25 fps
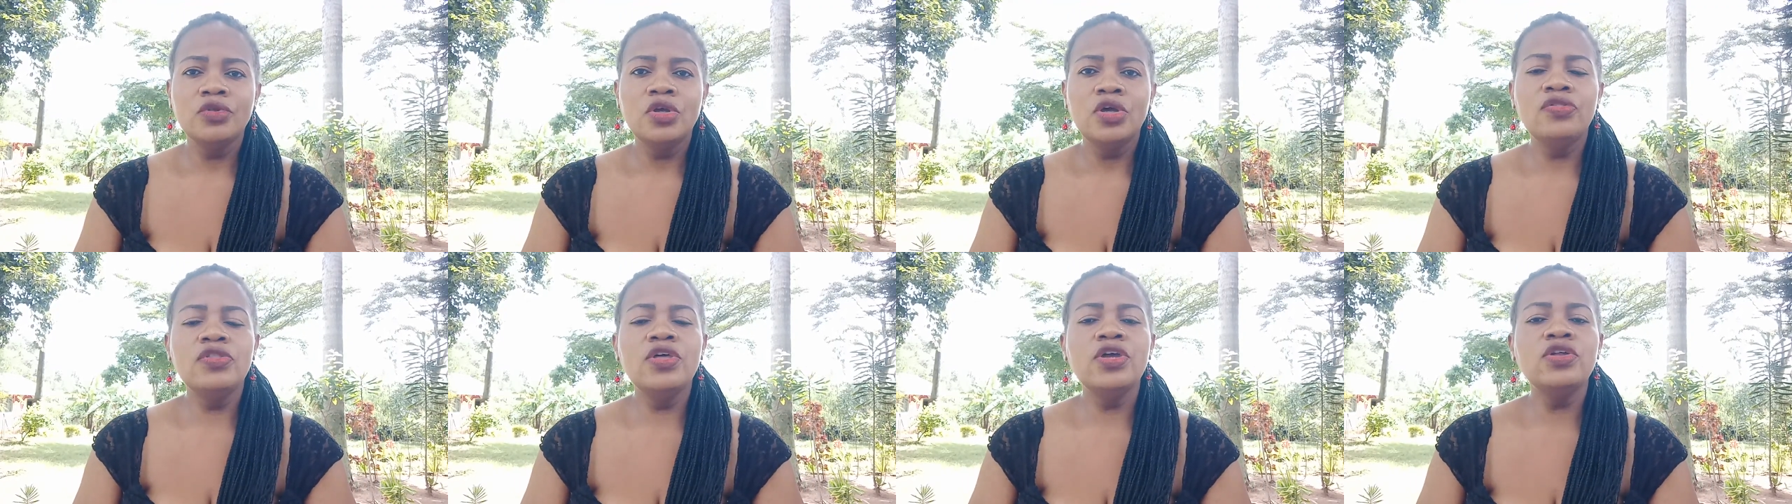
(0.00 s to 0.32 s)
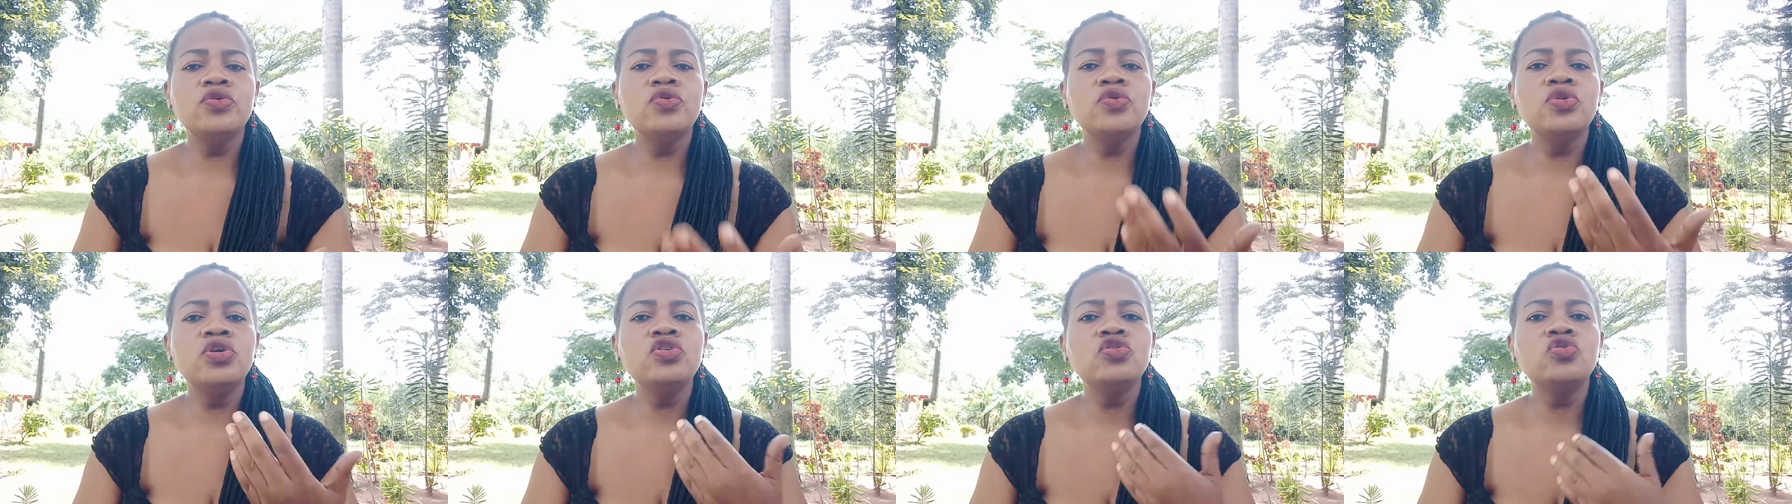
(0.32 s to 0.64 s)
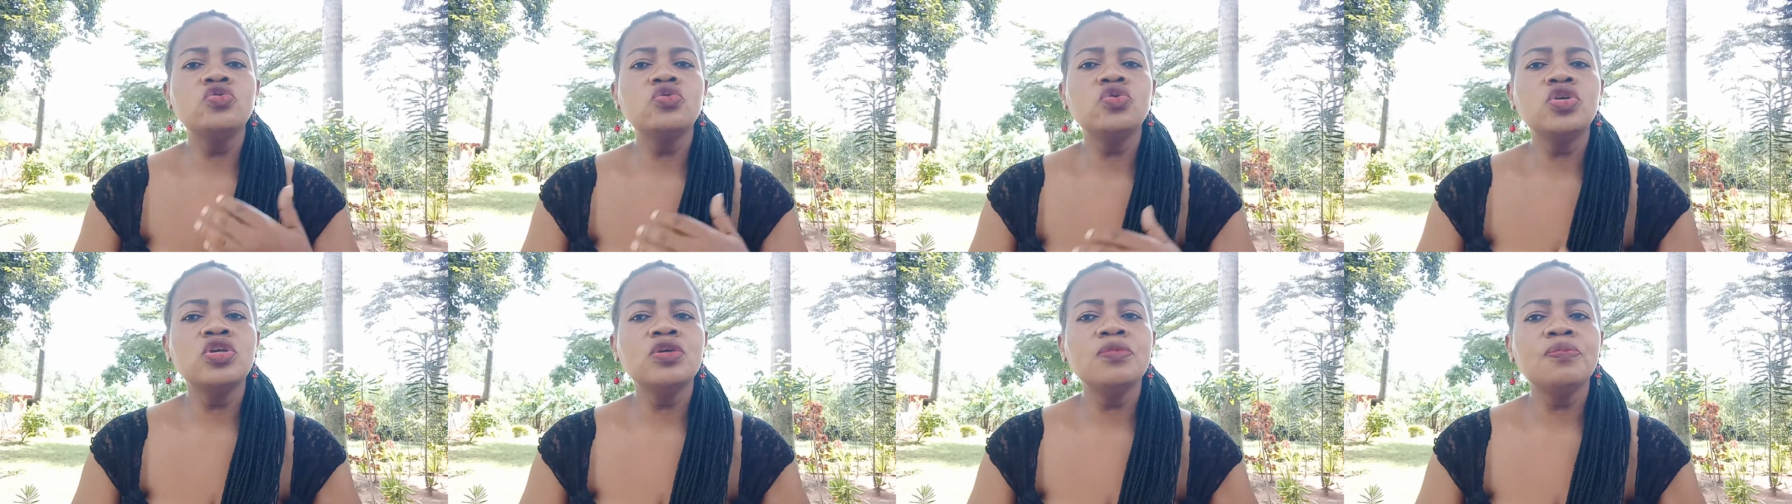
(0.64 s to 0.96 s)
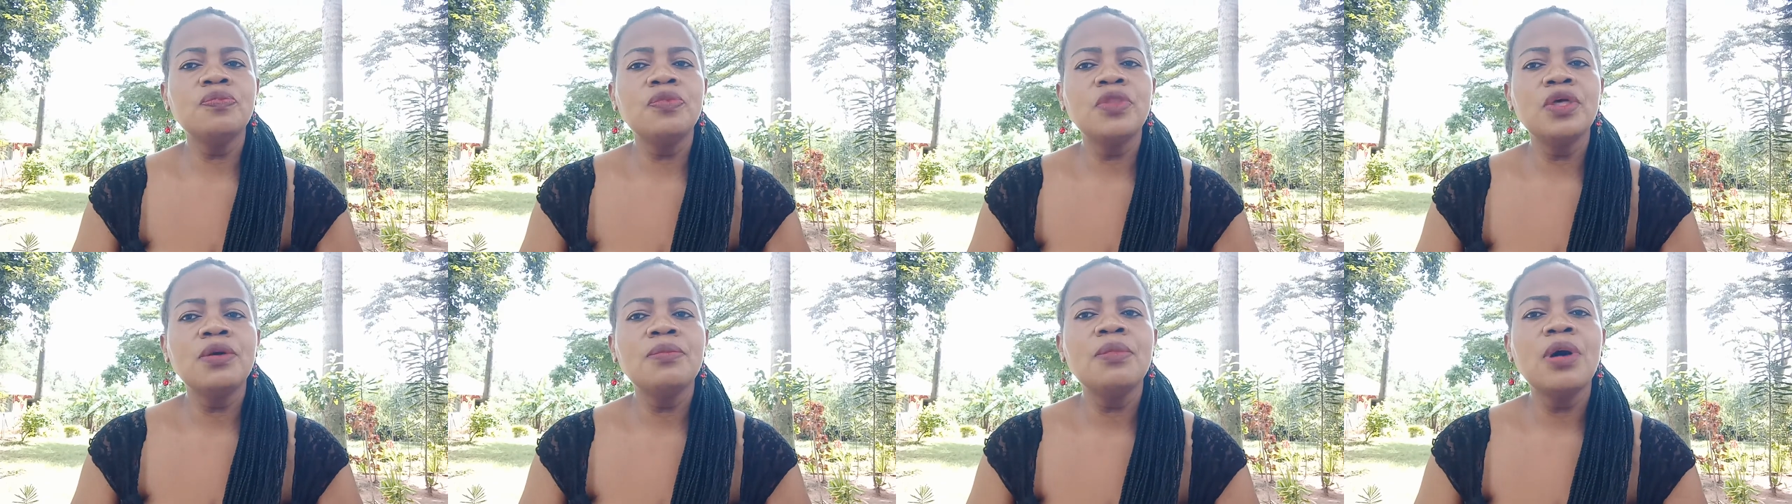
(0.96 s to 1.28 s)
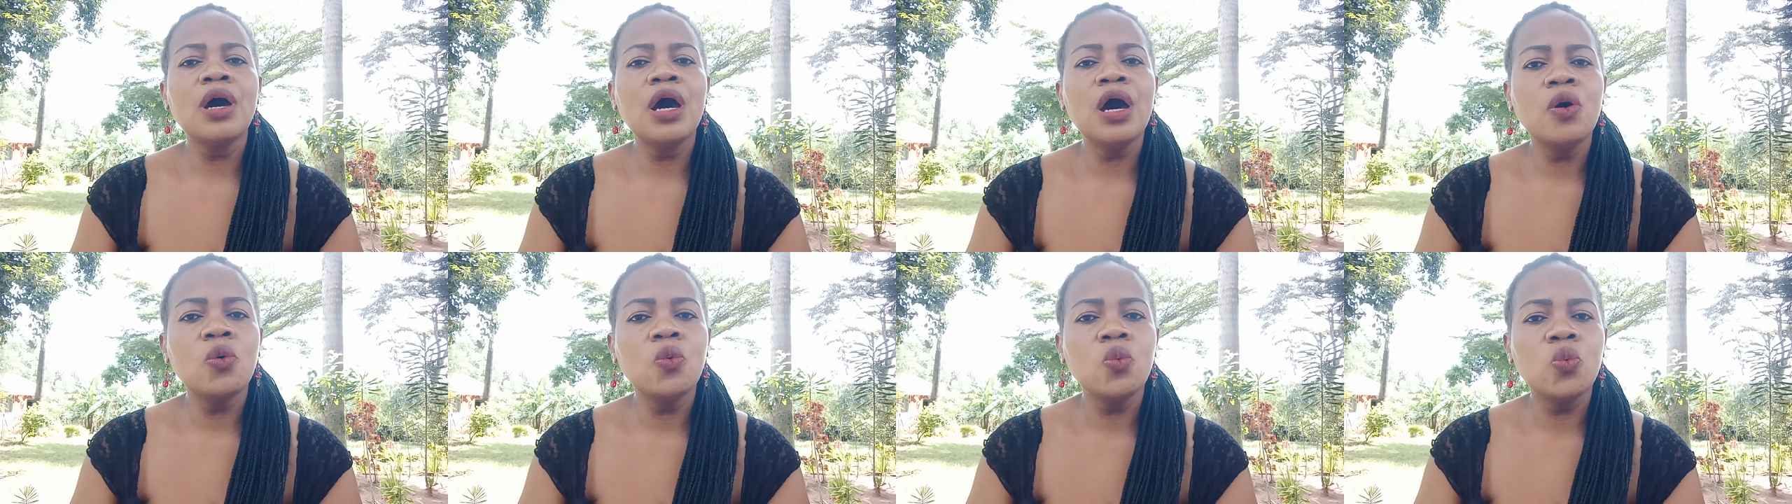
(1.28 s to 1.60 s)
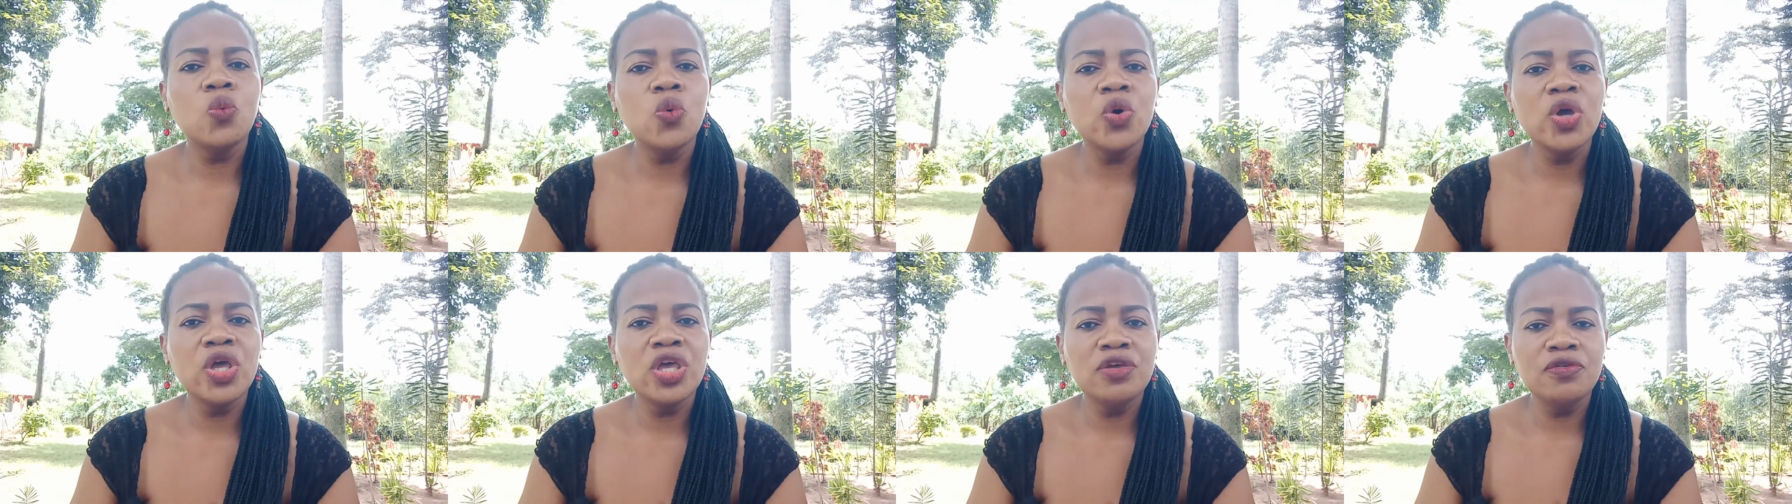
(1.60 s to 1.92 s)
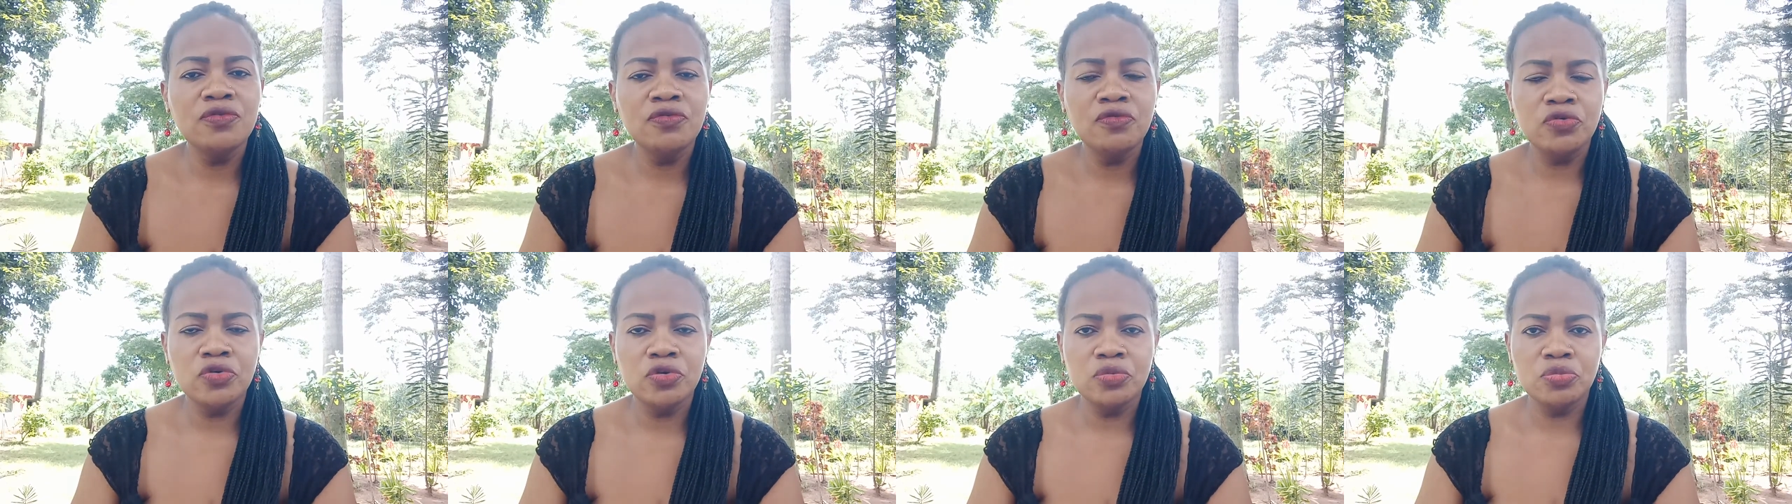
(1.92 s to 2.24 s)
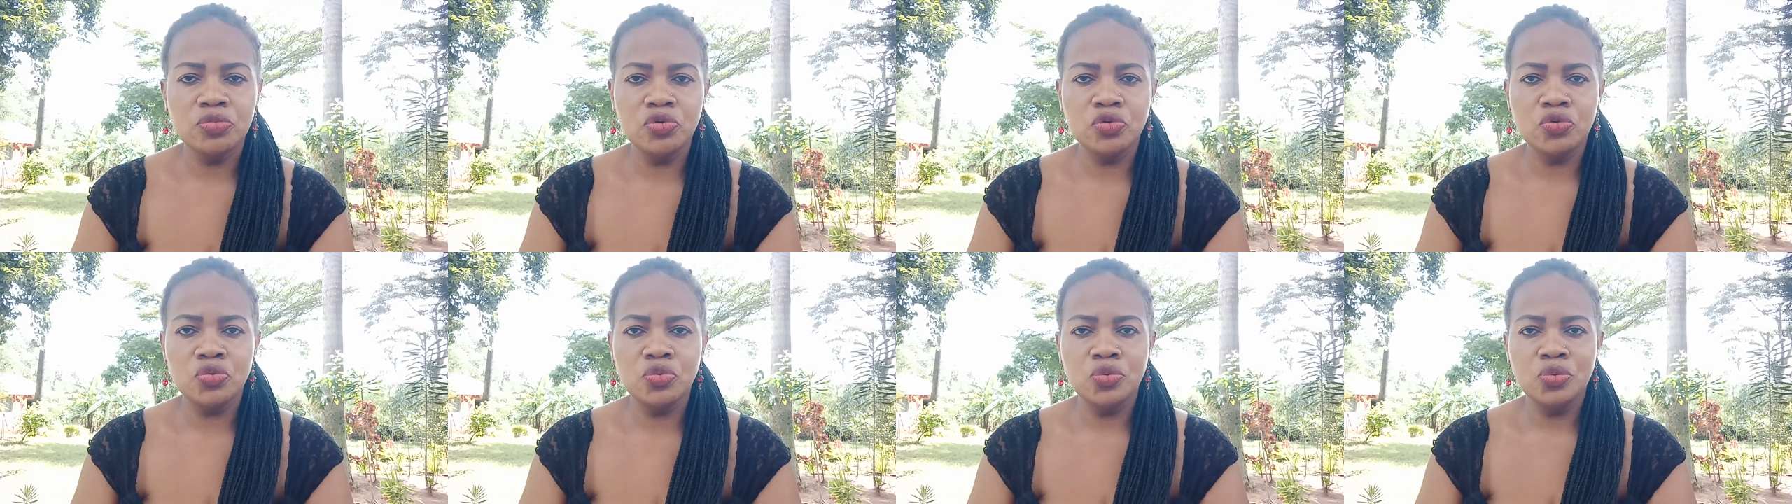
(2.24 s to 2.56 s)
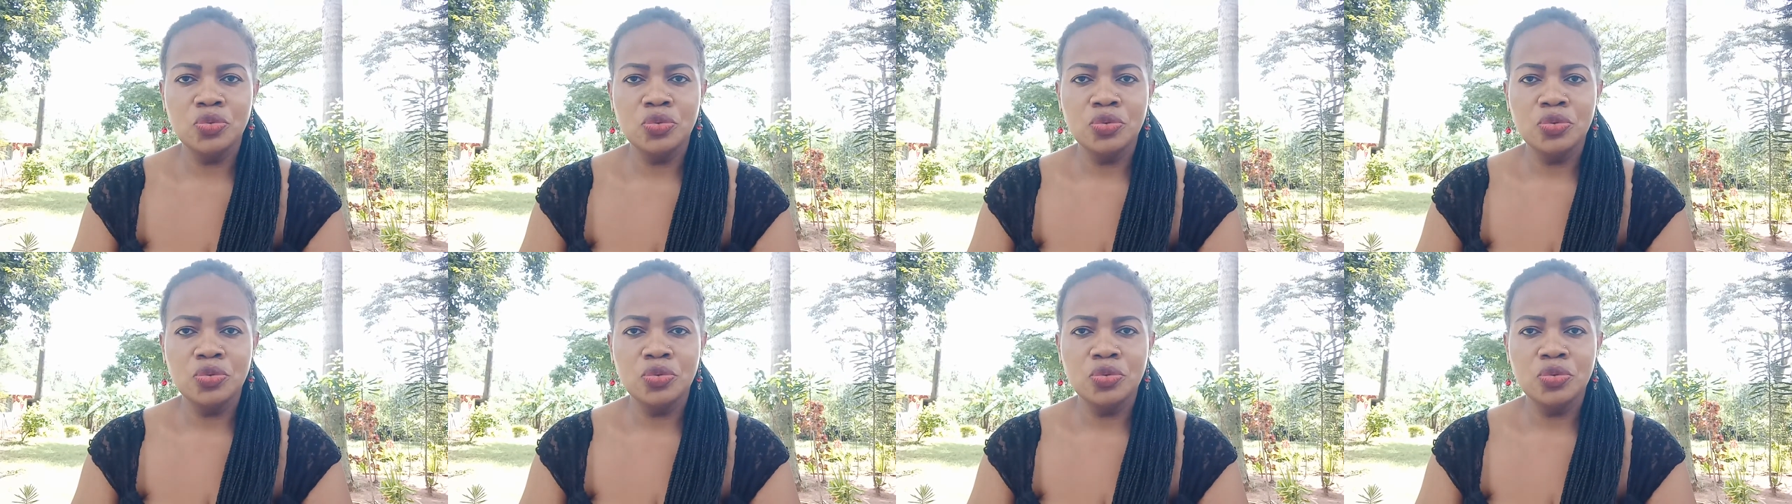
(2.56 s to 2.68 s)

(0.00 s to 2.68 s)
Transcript: then you need to keep them away from you.